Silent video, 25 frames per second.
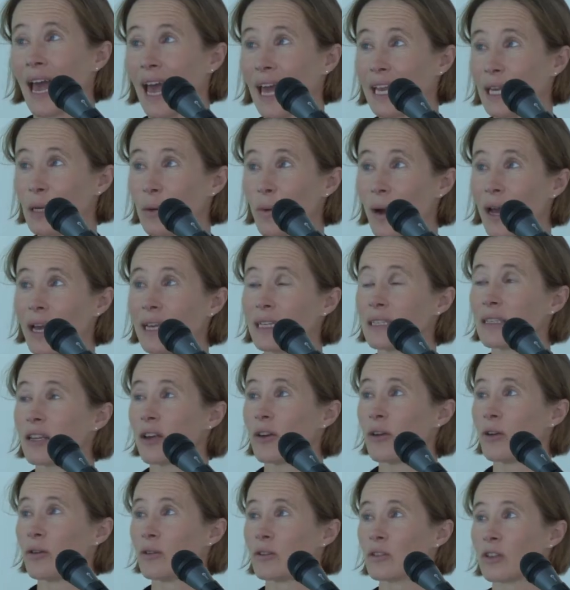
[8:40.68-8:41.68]
anyway,
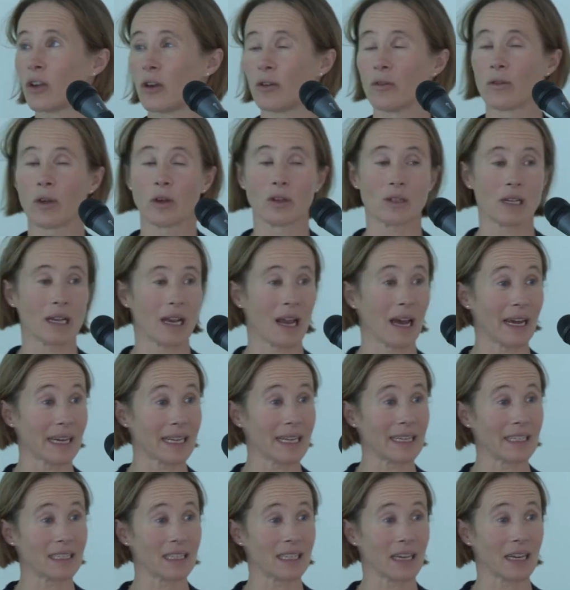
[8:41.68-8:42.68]
so those are
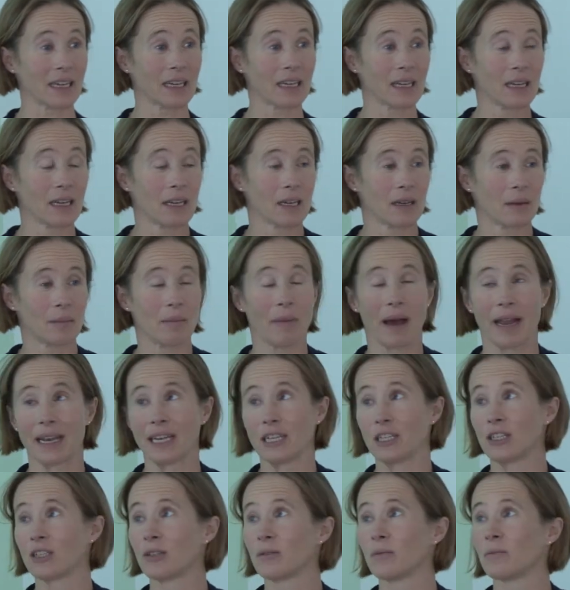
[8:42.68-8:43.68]
likely to
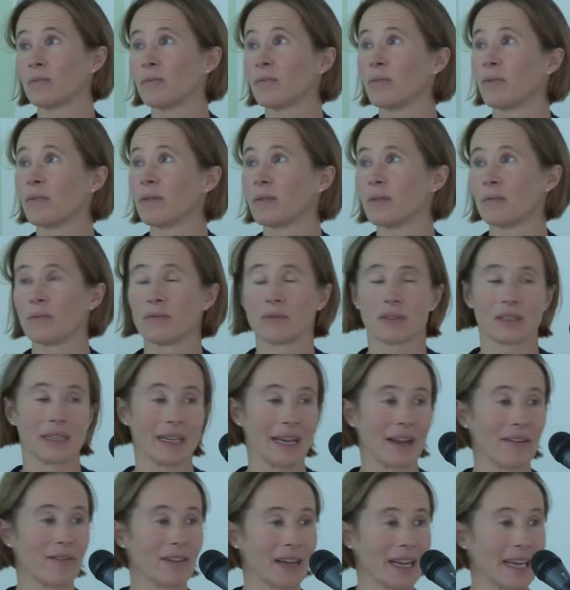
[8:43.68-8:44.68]
manage
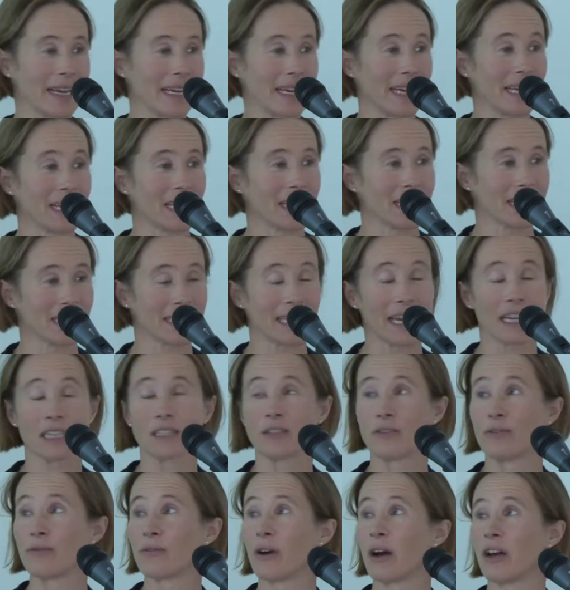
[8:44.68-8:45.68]
significantly in
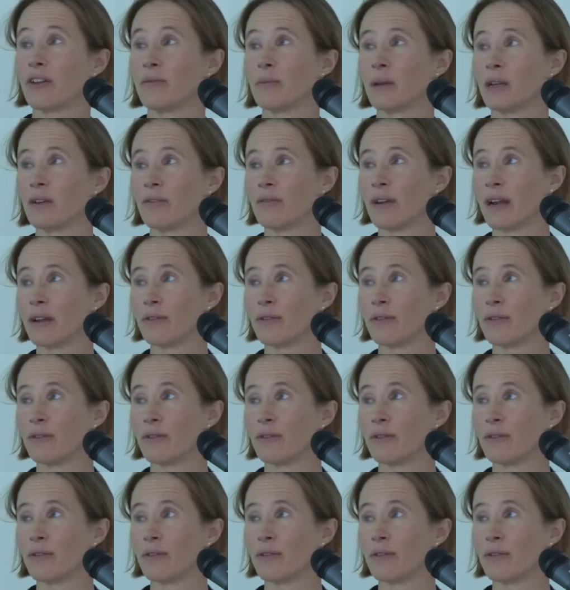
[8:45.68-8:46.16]
excess of 5 mm of